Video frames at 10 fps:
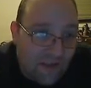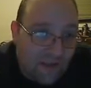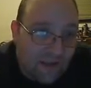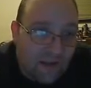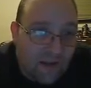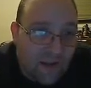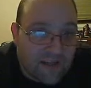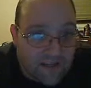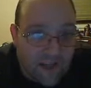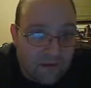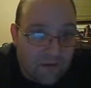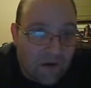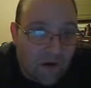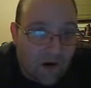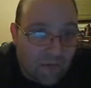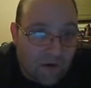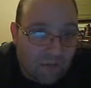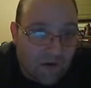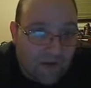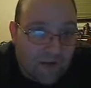The tongue is set among our
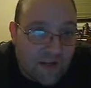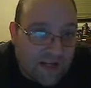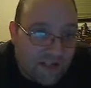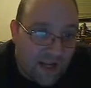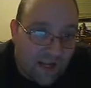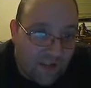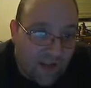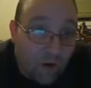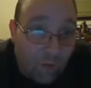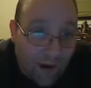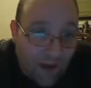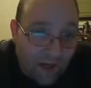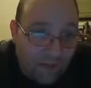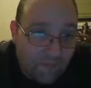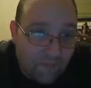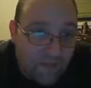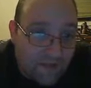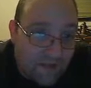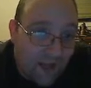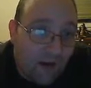members, staining the whole body,
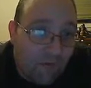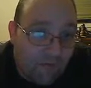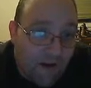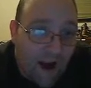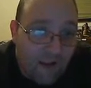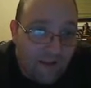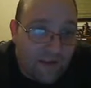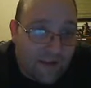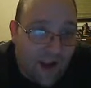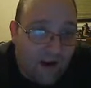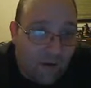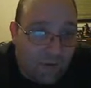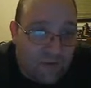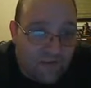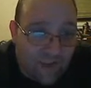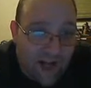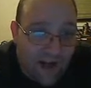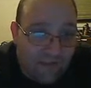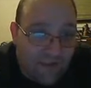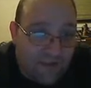setting on fire the entire course of
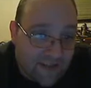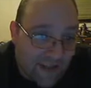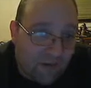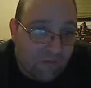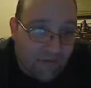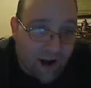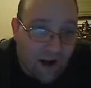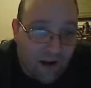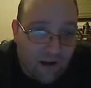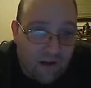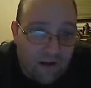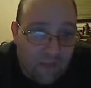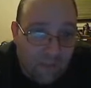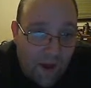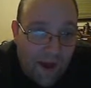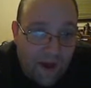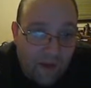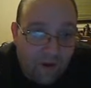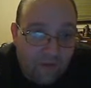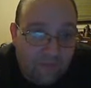life, and set on fire by
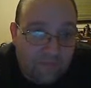hell.